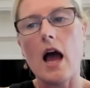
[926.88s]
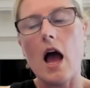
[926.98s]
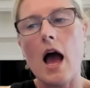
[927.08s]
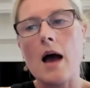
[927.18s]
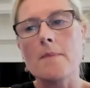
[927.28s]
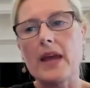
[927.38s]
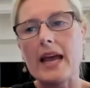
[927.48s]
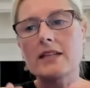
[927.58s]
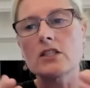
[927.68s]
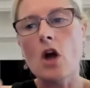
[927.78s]
um,
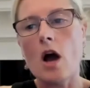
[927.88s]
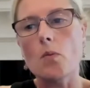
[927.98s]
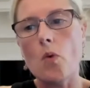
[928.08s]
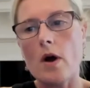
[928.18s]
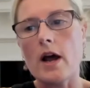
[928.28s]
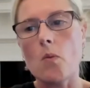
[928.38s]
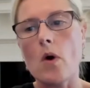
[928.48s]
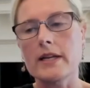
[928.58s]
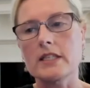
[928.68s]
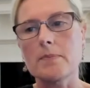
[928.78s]
is not what I want
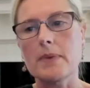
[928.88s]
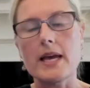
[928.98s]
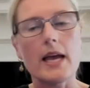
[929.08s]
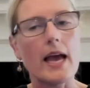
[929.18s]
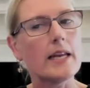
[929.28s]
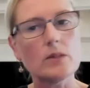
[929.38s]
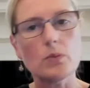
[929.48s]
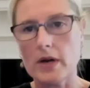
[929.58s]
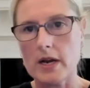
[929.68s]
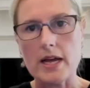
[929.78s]
it to be, it is
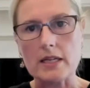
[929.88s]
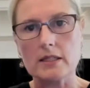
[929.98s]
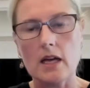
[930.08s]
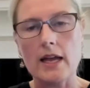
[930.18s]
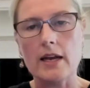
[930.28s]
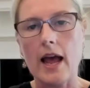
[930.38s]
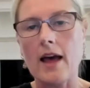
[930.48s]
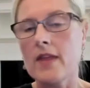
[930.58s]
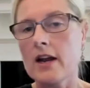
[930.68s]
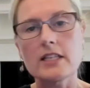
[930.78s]
what it is. And
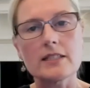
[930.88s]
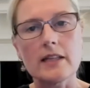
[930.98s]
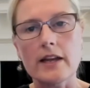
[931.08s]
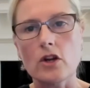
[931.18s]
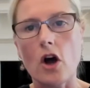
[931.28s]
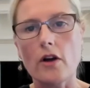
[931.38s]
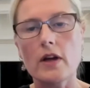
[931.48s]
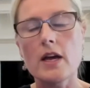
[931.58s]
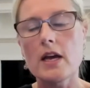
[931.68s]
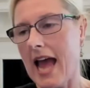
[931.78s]
and then I just let it go.
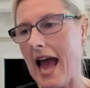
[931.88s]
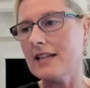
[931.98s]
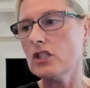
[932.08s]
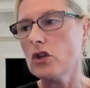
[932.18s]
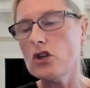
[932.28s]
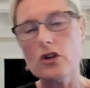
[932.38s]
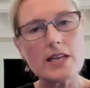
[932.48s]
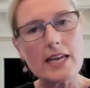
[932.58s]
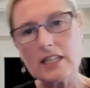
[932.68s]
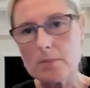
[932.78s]
And so you don't
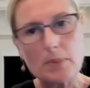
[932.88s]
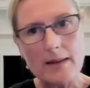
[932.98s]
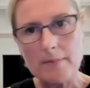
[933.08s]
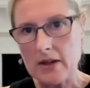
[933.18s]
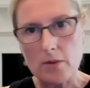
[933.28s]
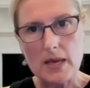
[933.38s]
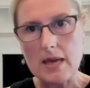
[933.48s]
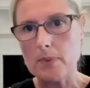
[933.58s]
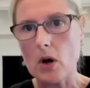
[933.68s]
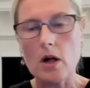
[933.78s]
get to blame other
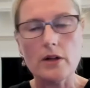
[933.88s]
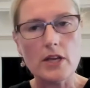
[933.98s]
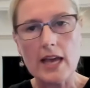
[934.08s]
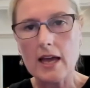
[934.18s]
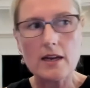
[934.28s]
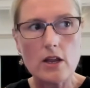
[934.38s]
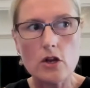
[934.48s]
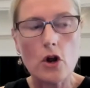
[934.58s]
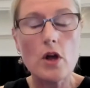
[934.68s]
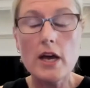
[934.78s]
people, and you can't, you
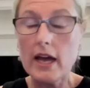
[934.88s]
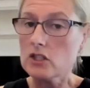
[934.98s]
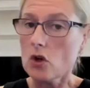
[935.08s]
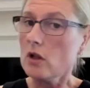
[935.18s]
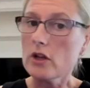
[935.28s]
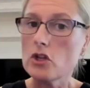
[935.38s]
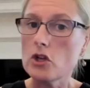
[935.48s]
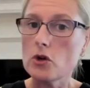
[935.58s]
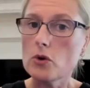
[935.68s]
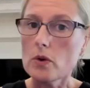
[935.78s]
know, it's all on
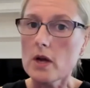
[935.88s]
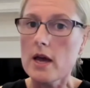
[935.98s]
you.